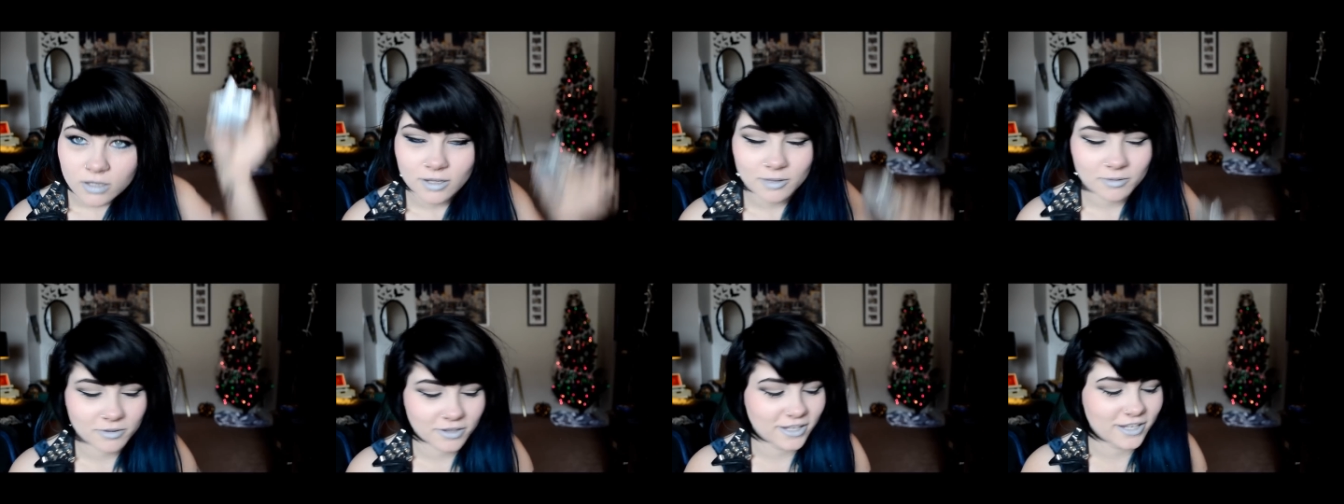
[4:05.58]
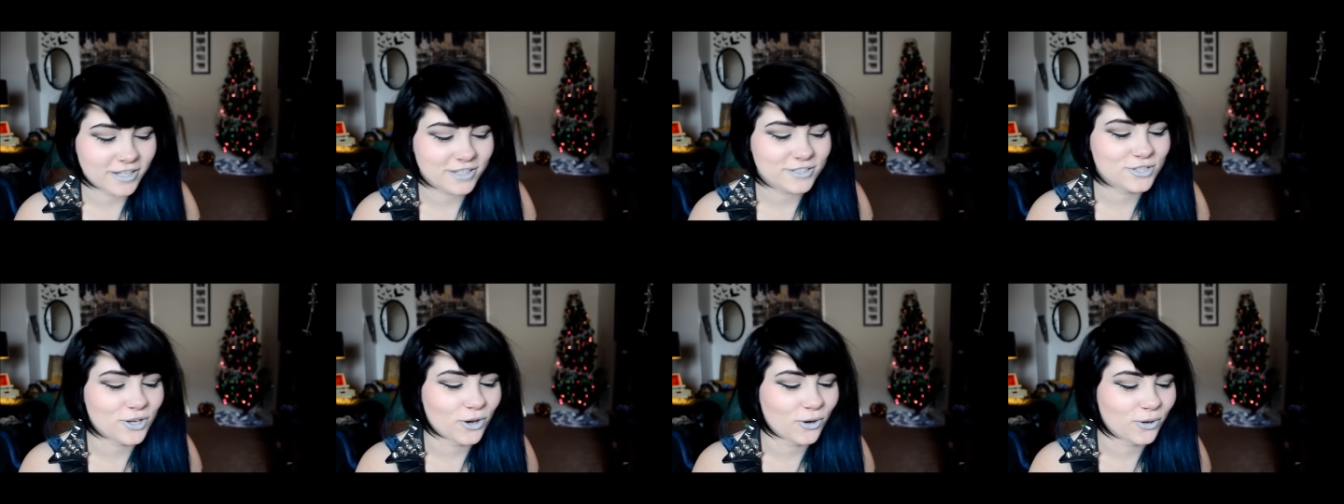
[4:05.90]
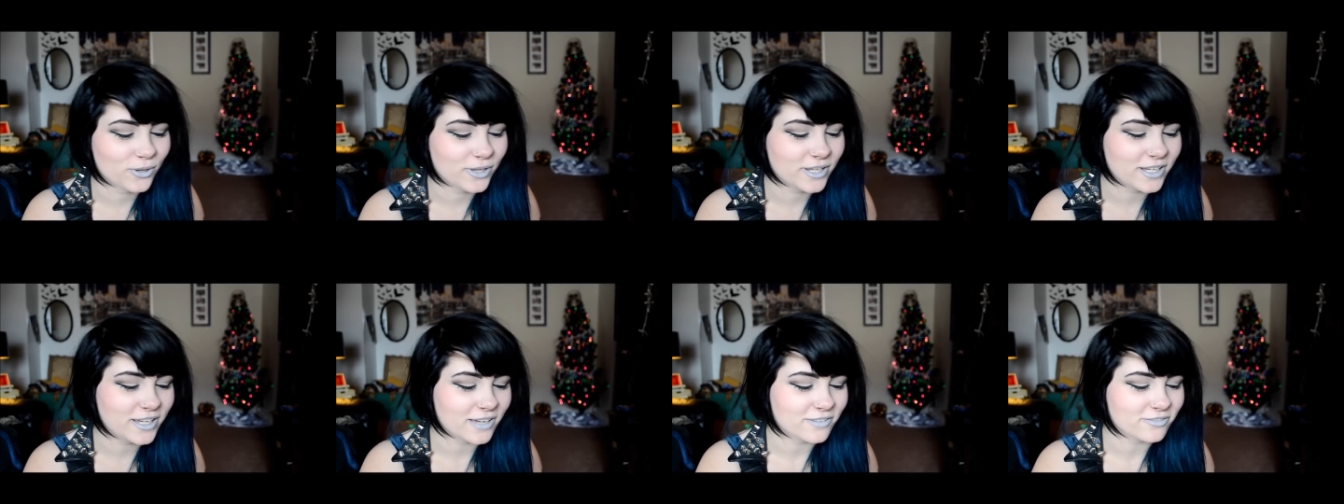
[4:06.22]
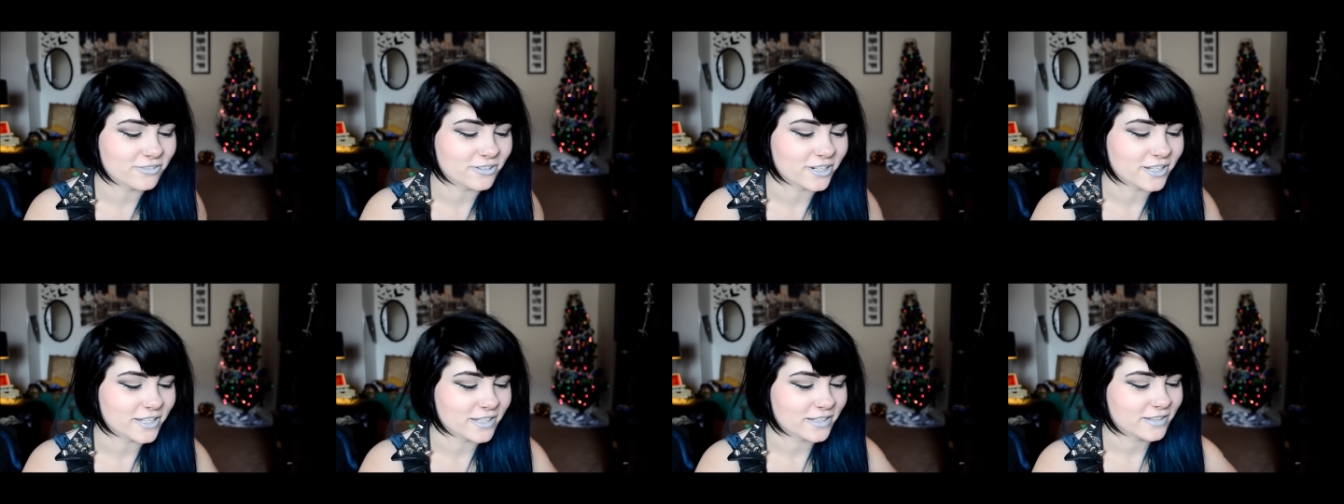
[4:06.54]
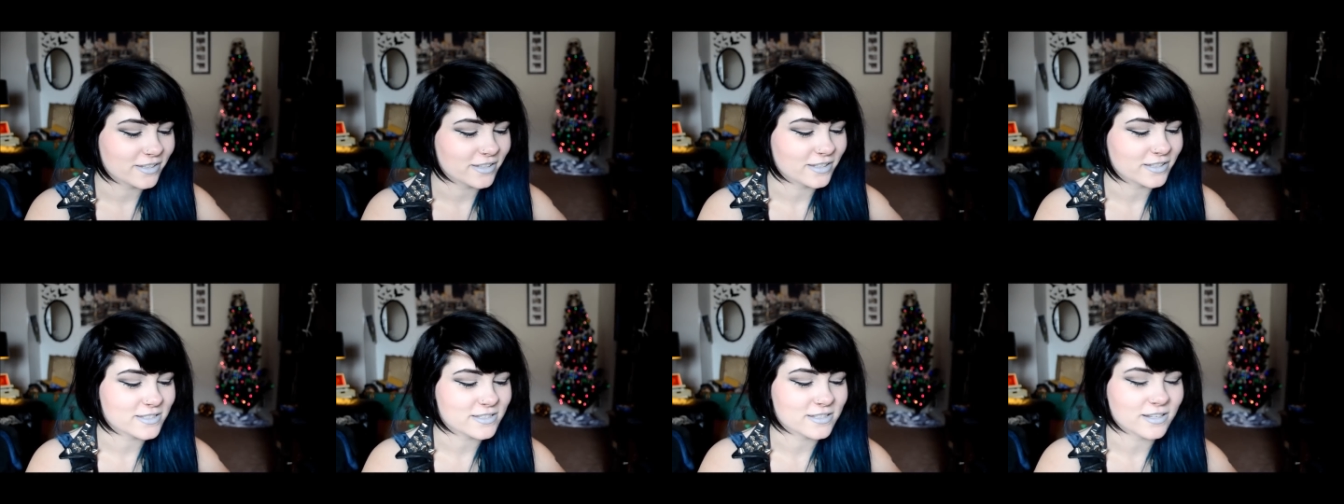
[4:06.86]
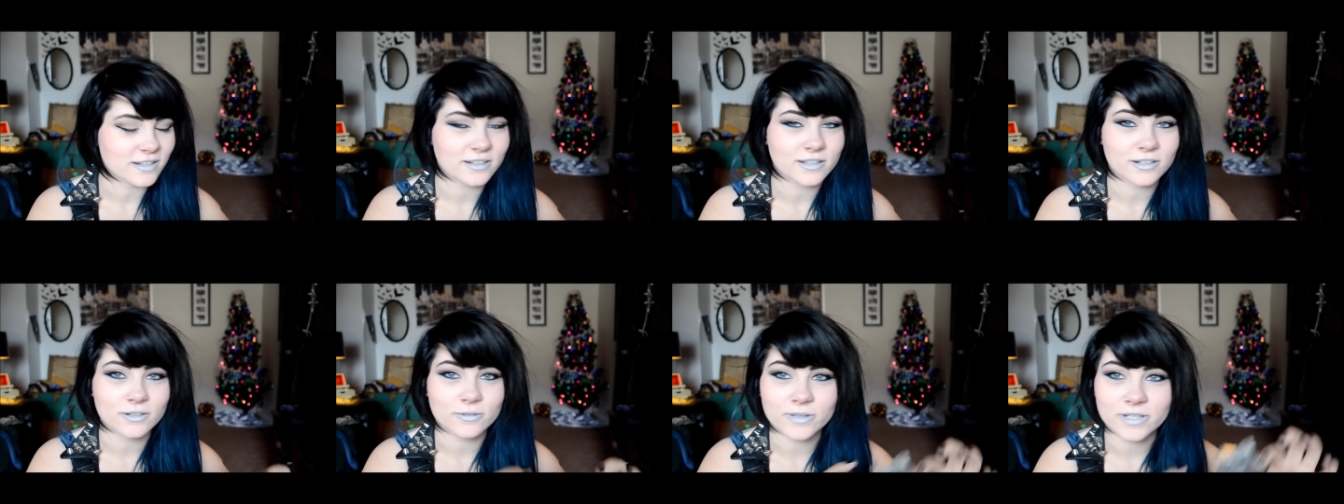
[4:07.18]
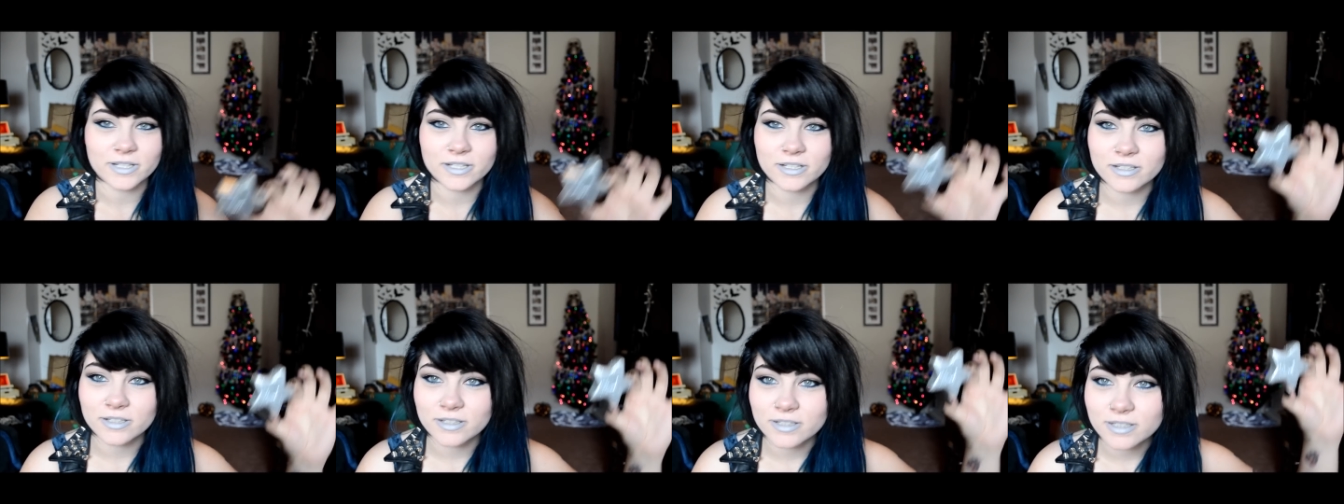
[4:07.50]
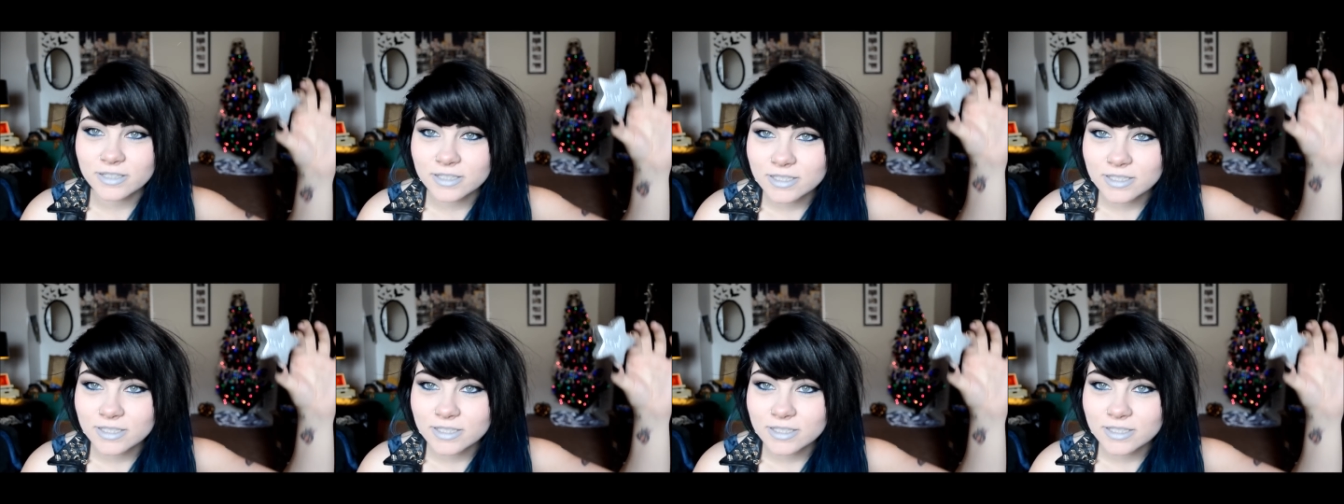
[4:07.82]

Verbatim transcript: I'll like totally cover it. That's not gonna work.